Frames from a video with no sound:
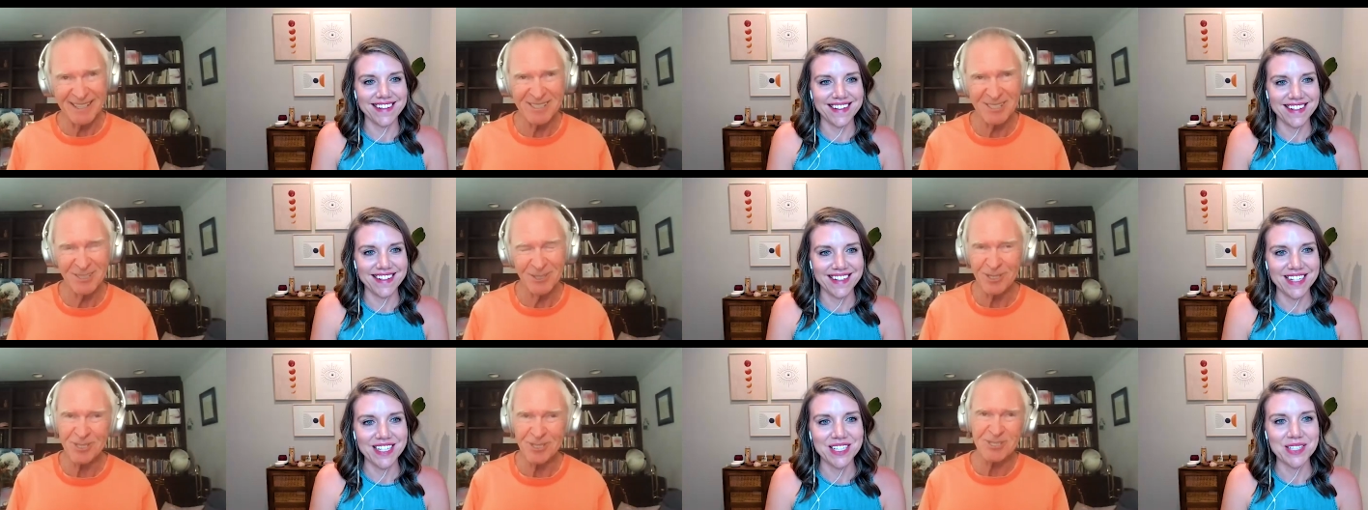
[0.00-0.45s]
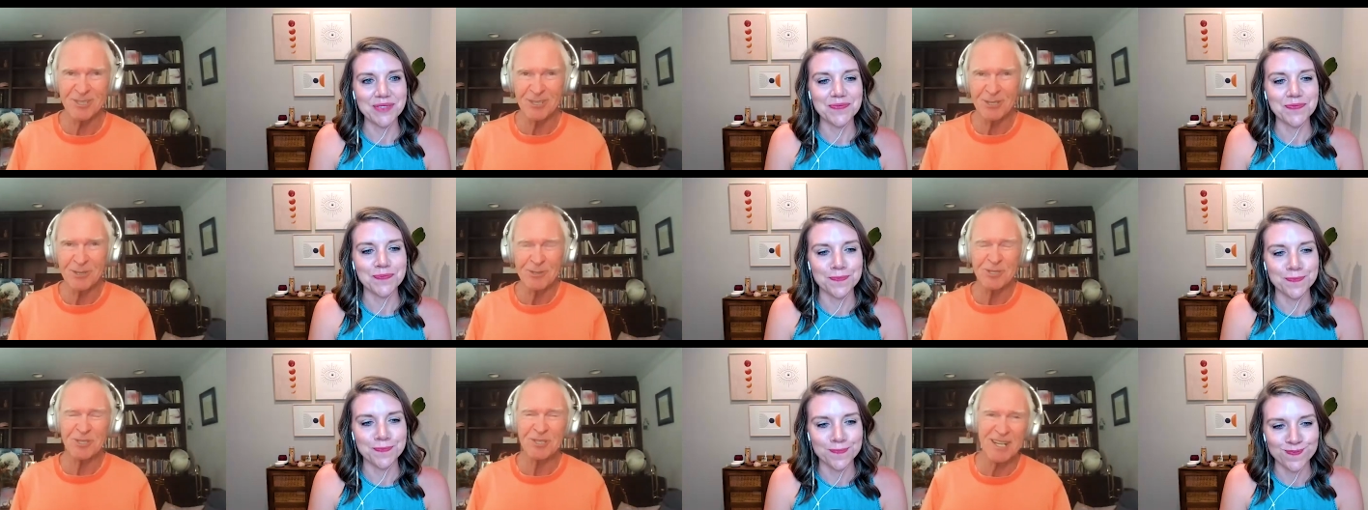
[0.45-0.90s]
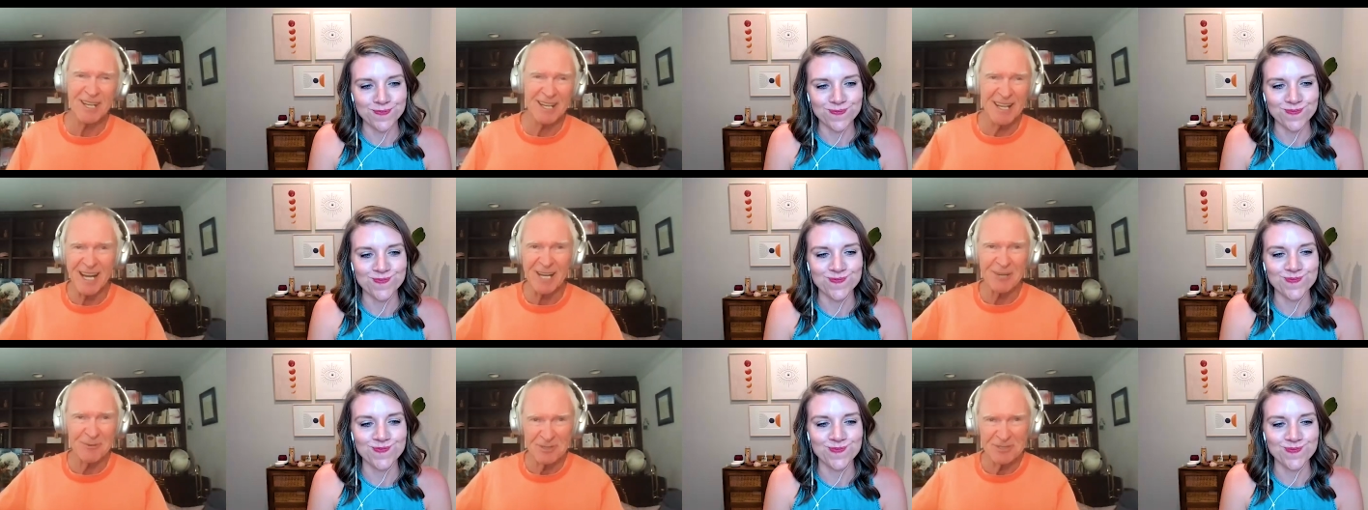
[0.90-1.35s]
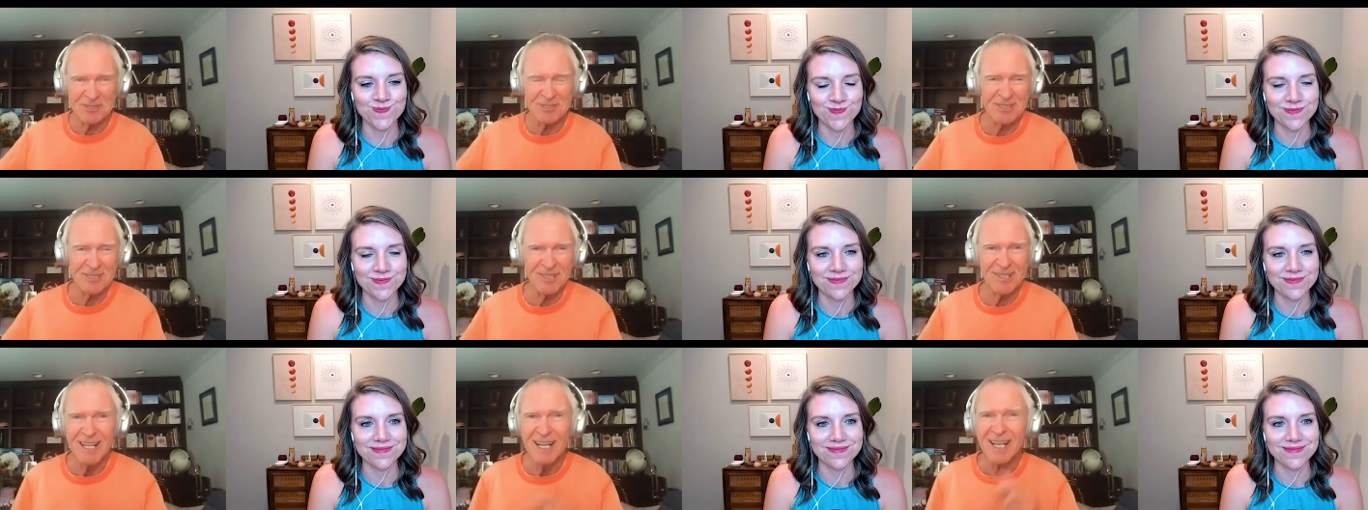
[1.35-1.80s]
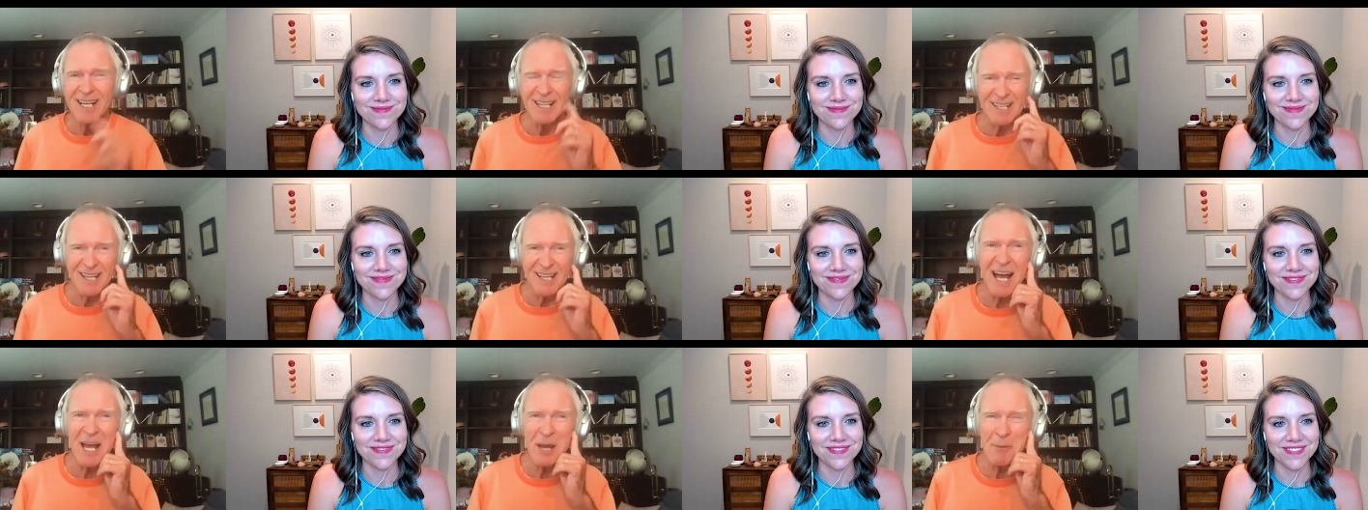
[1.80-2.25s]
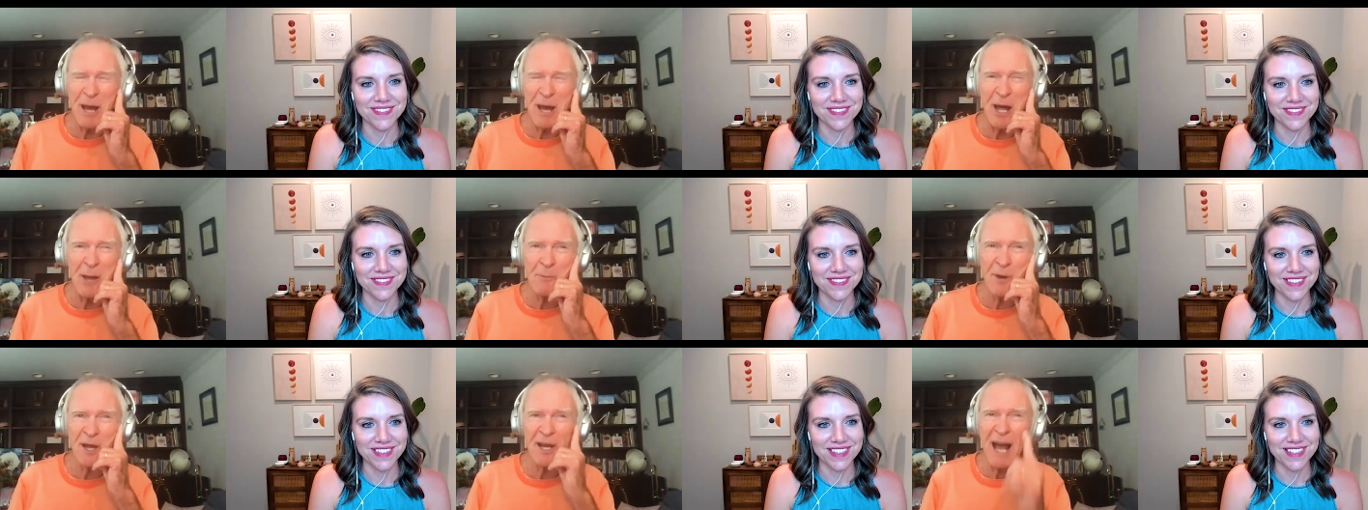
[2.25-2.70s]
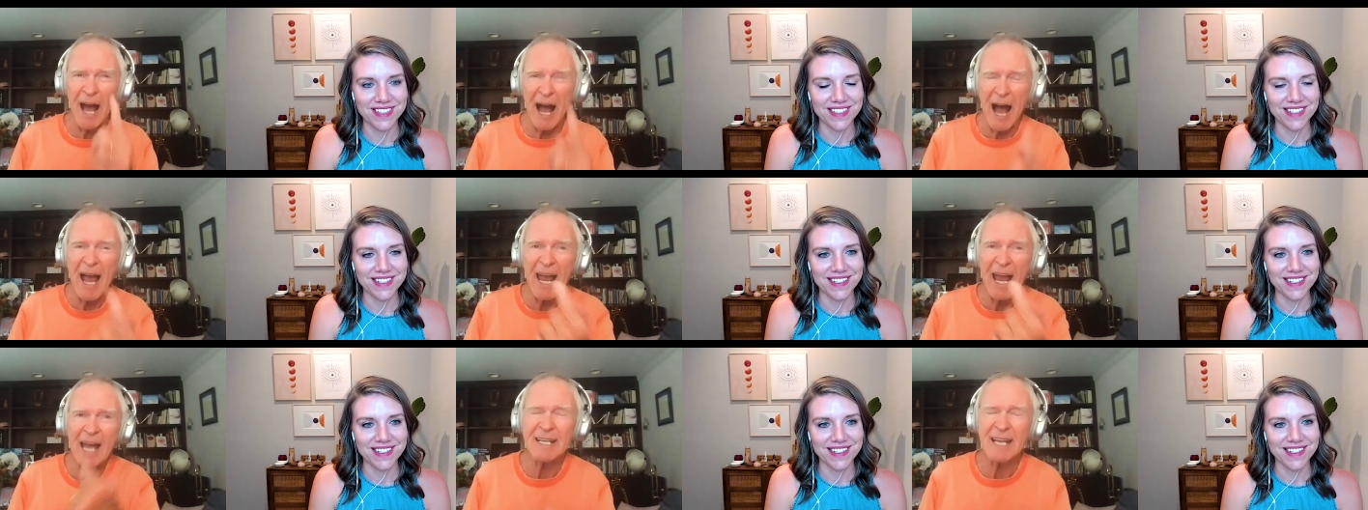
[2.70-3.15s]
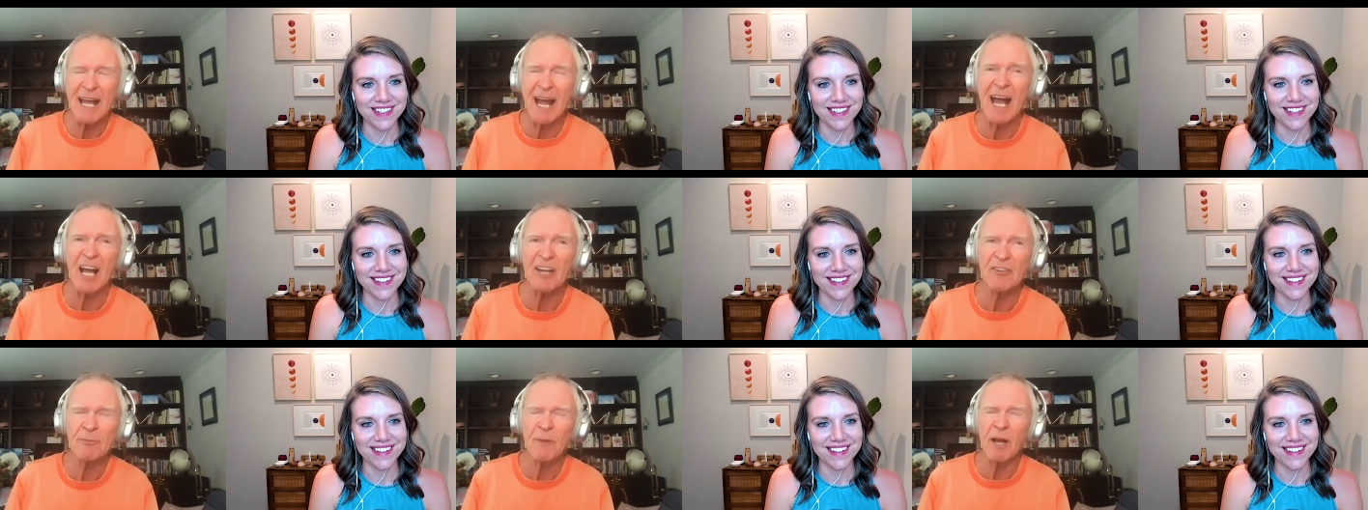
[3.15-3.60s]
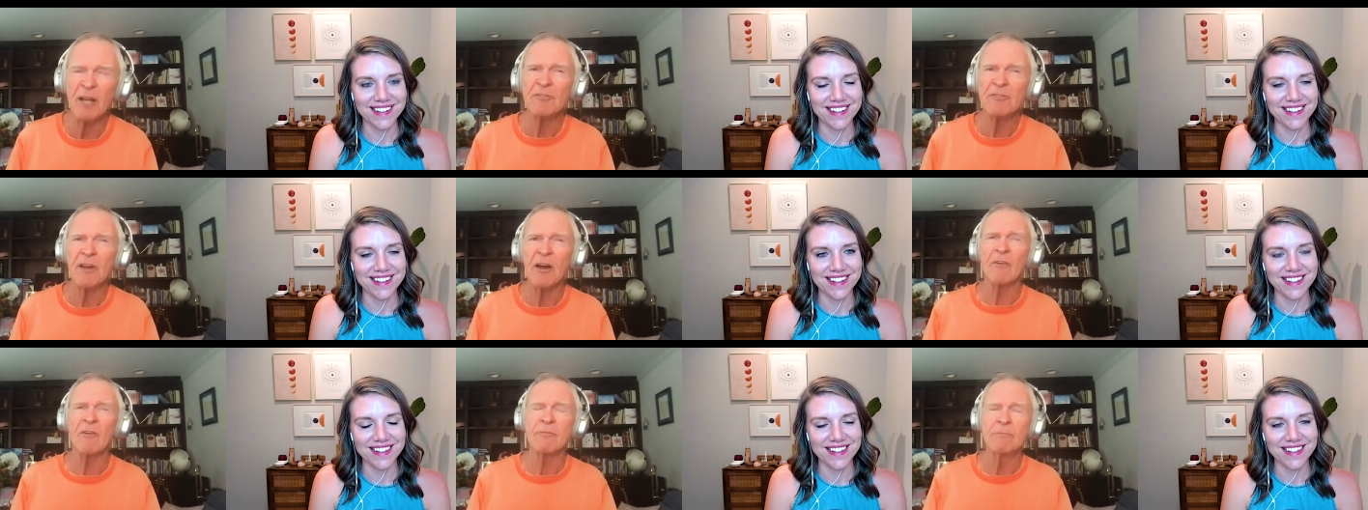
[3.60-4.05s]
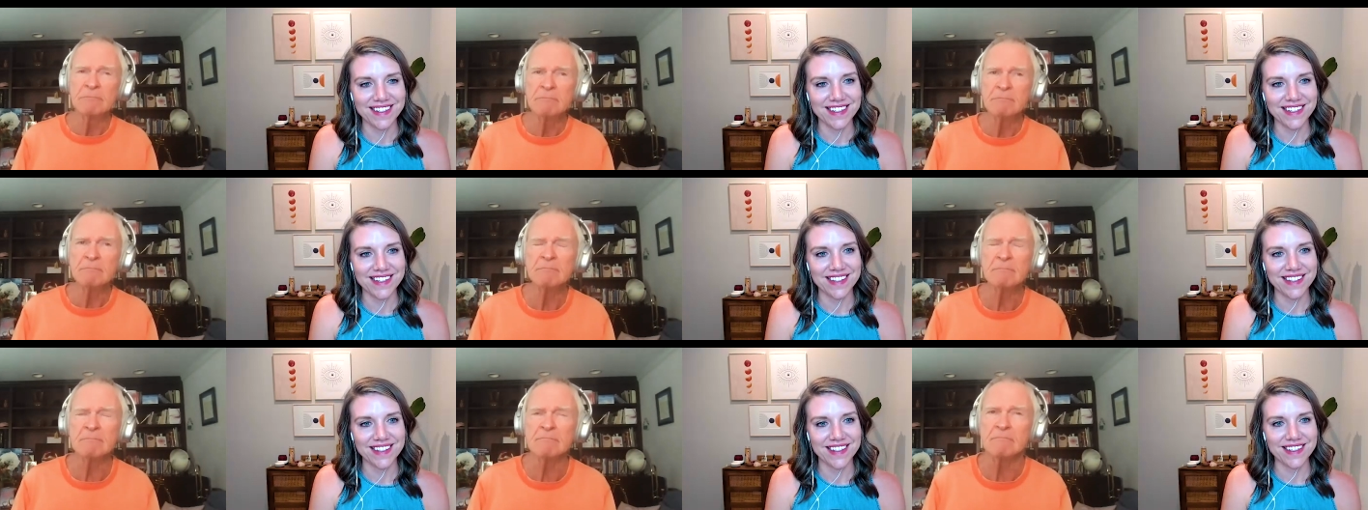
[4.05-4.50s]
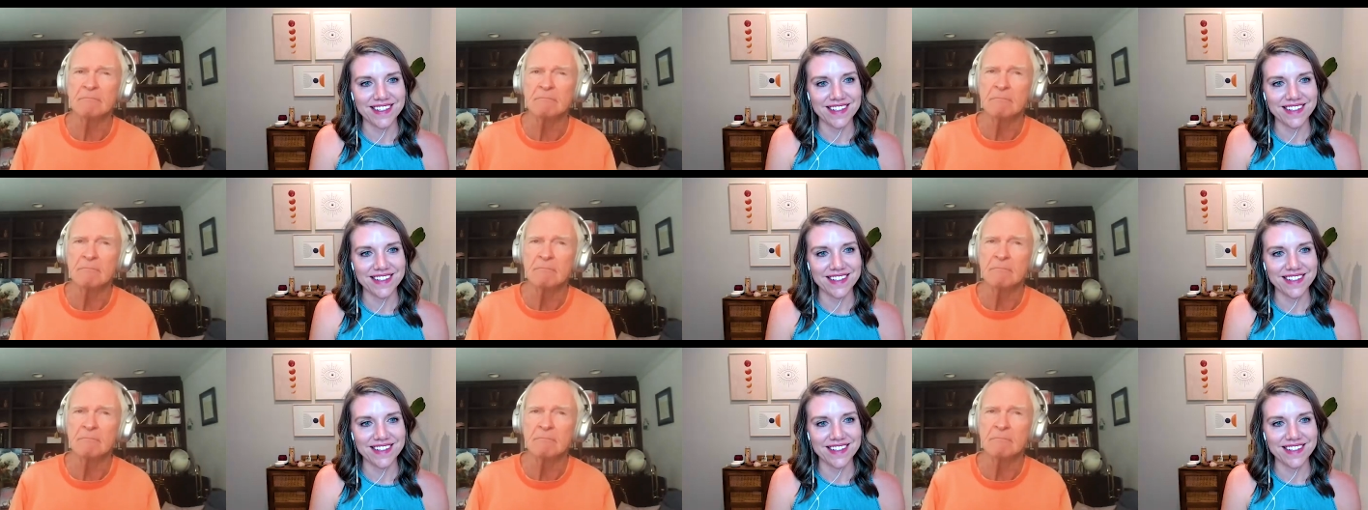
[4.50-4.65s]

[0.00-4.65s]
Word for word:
Speaker 1: So her solution to that was to lie about it. But I had to ask myself, hmm,